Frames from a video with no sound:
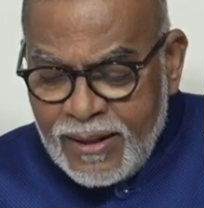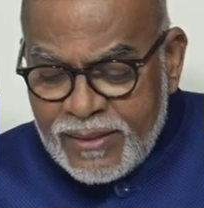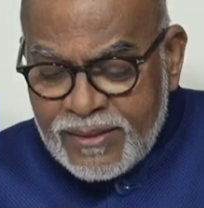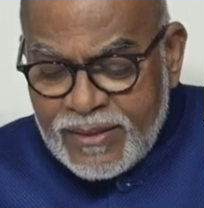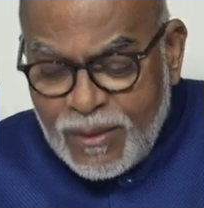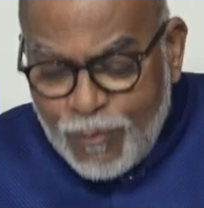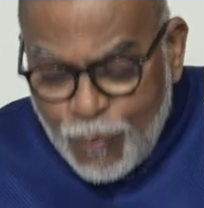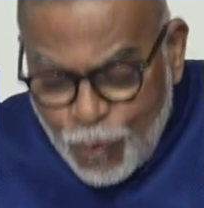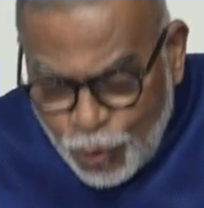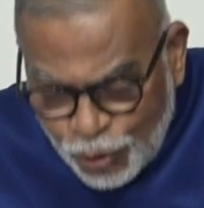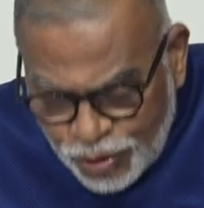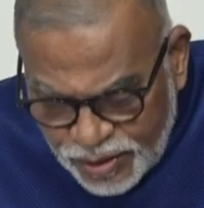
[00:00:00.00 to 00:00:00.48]

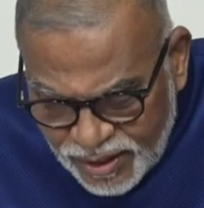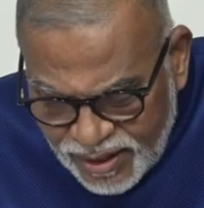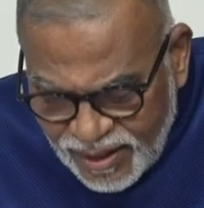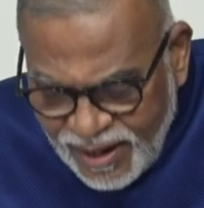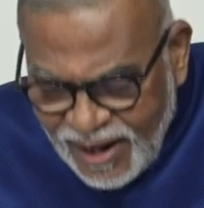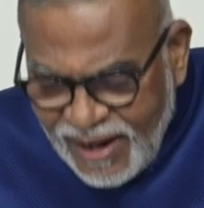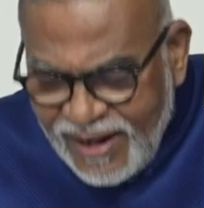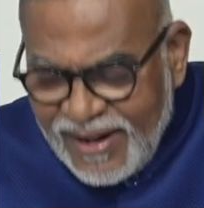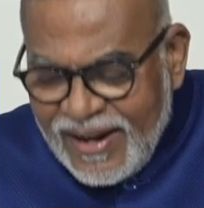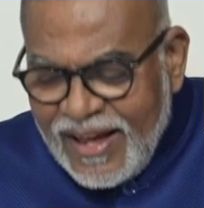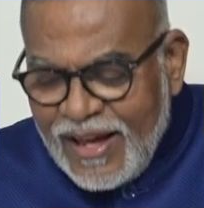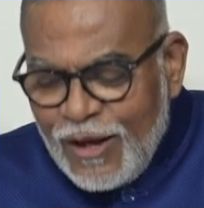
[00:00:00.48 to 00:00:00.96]
The
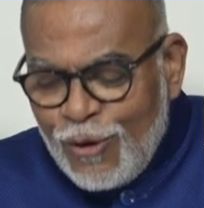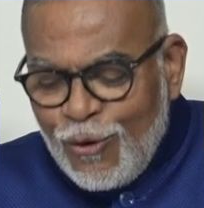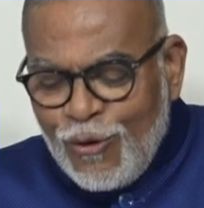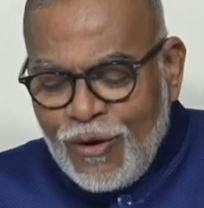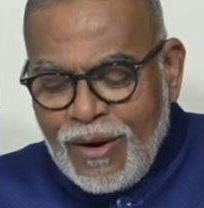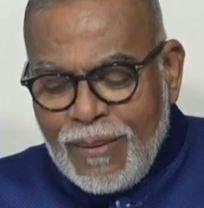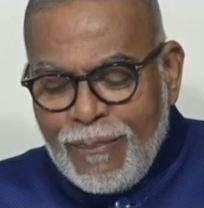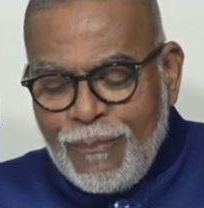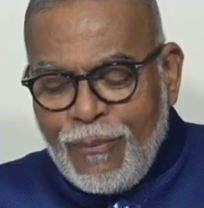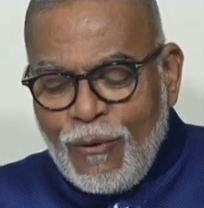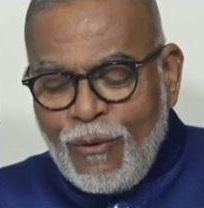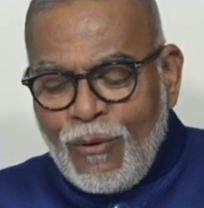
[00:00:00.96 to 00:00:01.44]
Motilal Nehru
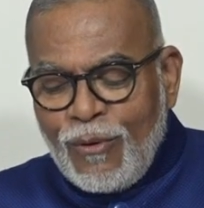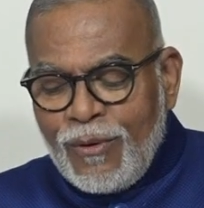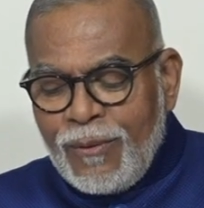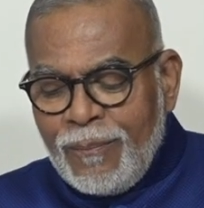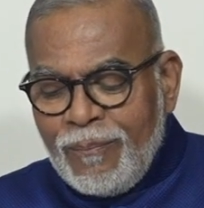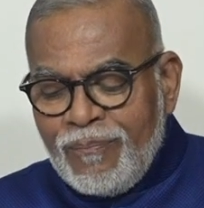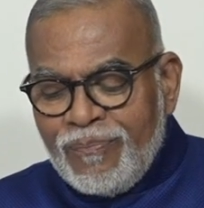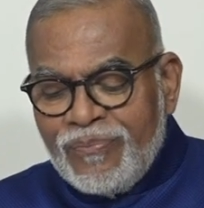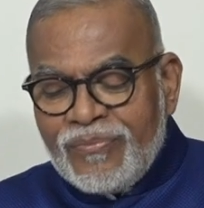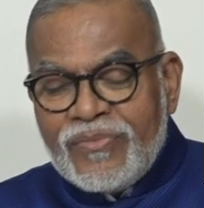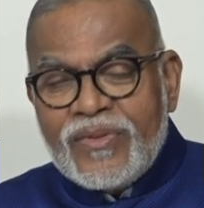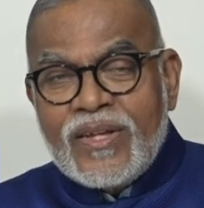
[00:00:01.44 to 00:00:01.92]
Report
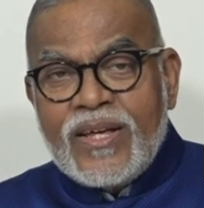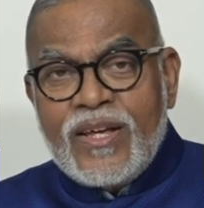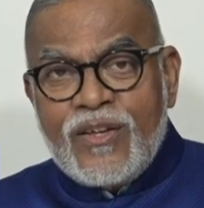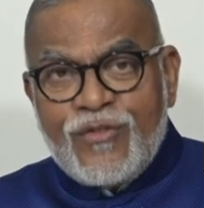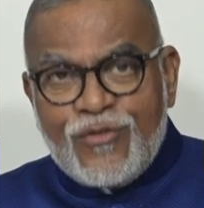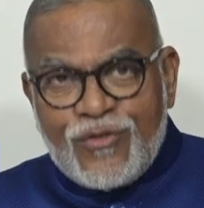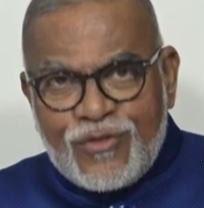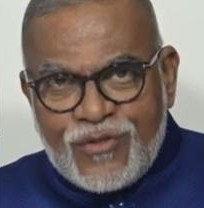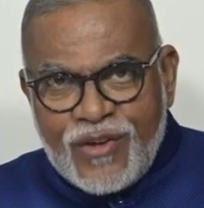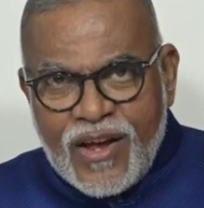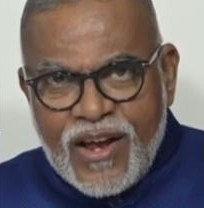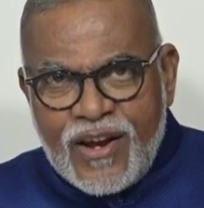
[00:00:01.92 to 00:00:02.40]

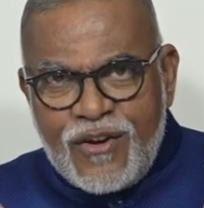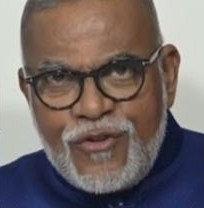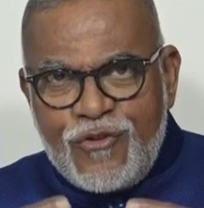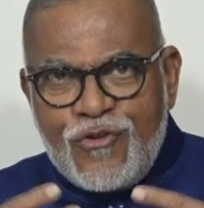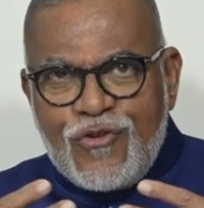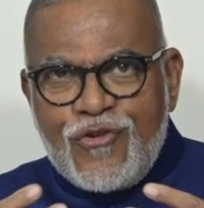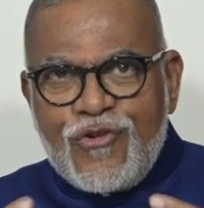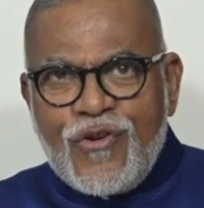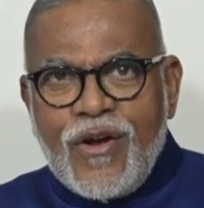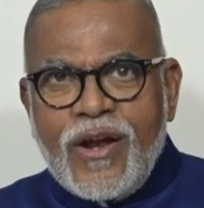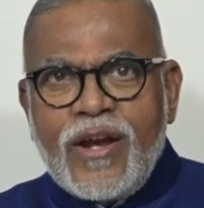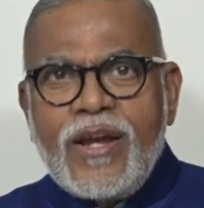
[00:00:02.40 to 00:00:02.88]

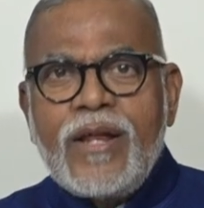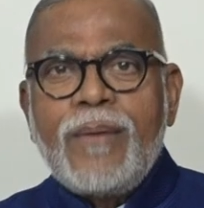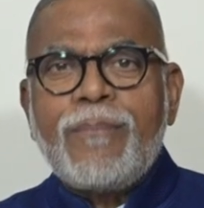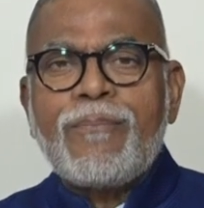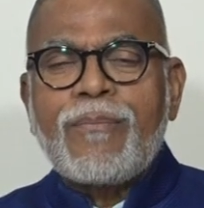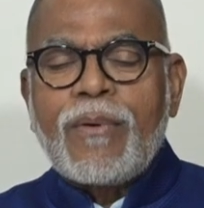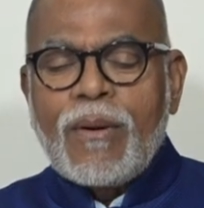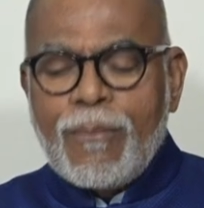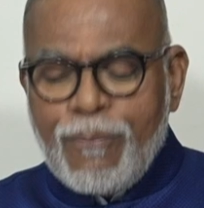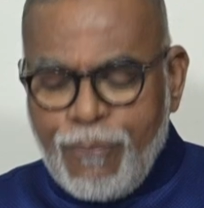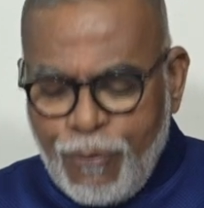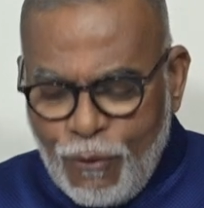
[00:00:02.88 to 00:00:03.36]
essentially
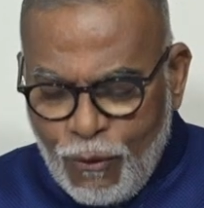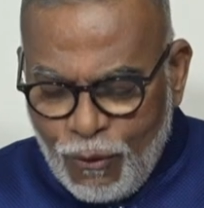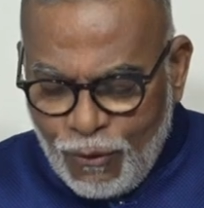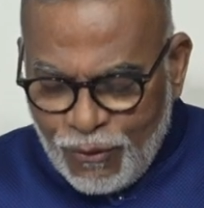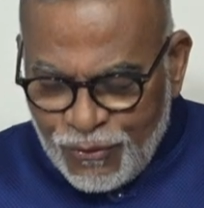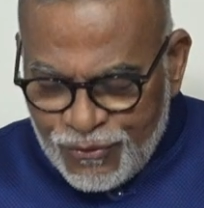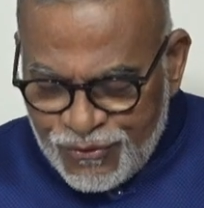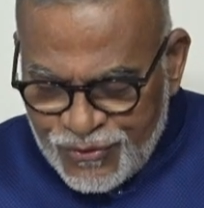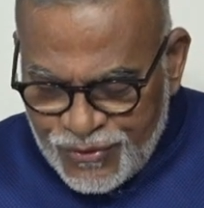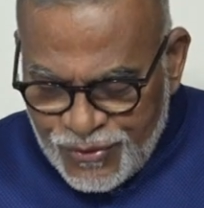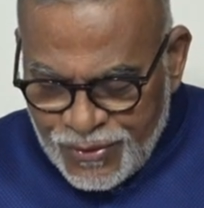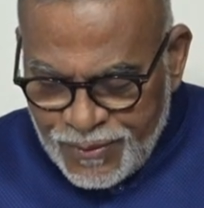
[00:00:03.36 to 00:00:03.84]

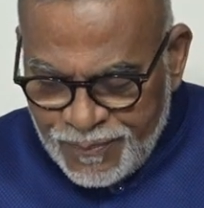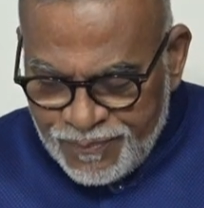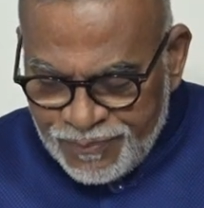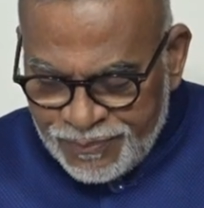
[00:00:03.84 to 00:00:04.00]
proposed